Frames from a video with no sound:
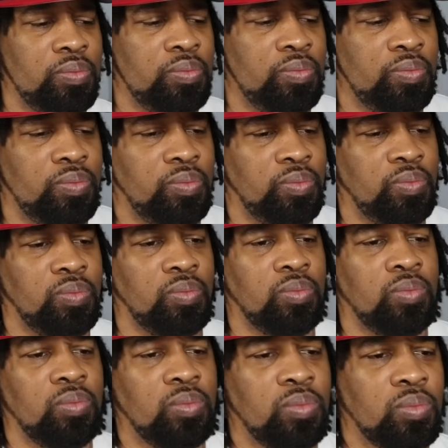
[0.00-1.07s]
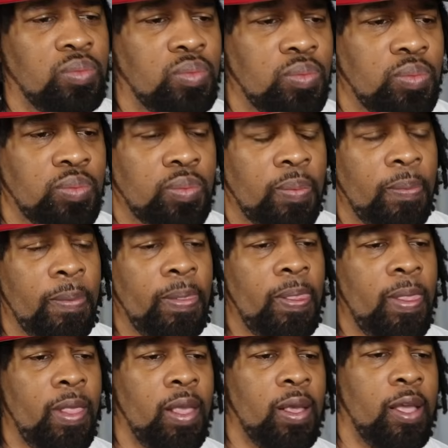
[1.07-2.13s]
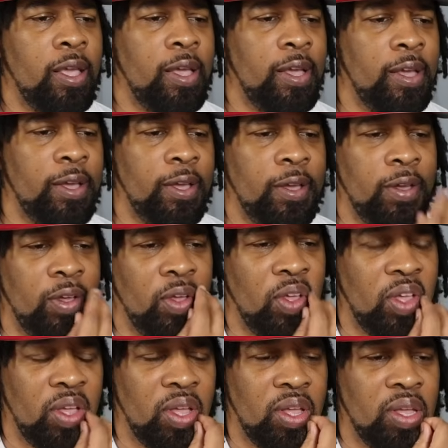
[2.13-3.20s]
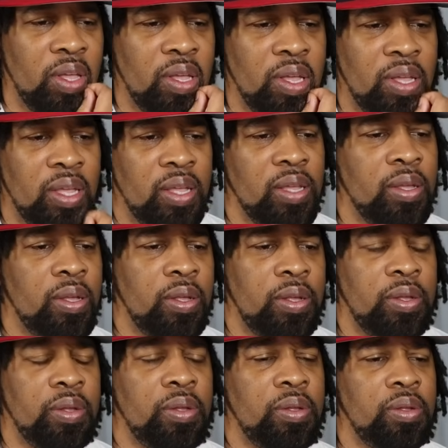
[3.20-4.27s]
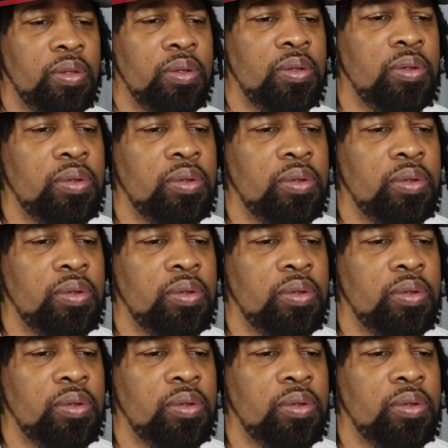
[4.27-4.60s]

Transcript: Further evidence linking animal mutilations and human abductions to alien lifeforms.